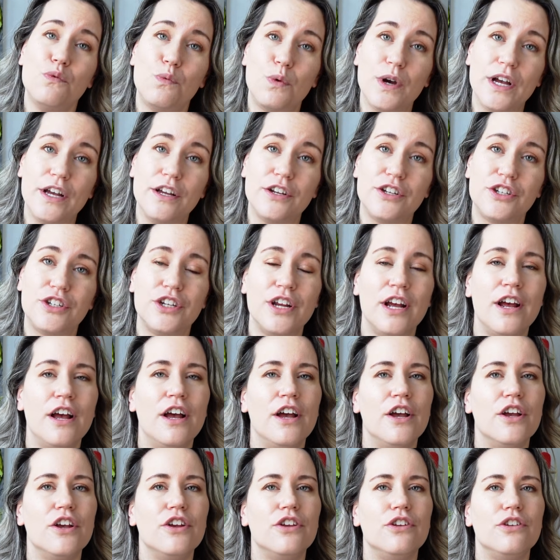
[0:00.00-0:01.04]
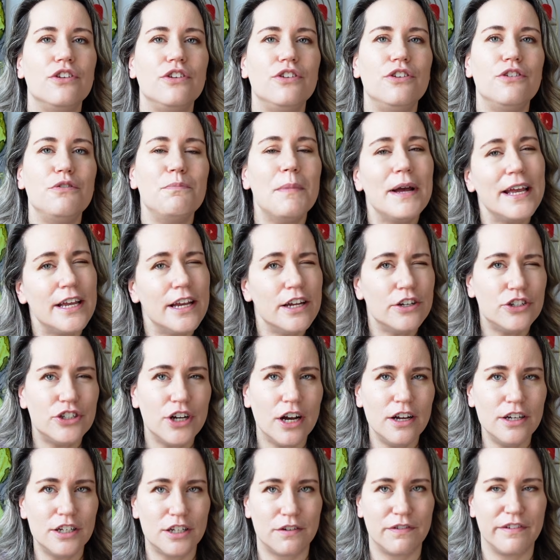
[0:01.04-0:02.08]
wish, you may get
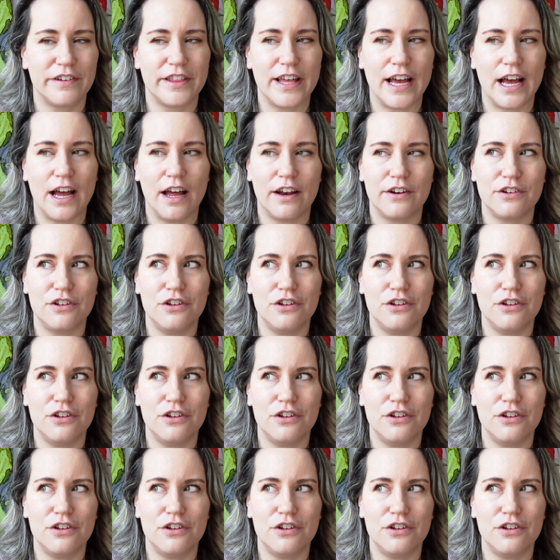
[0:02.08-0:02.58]
judged for that.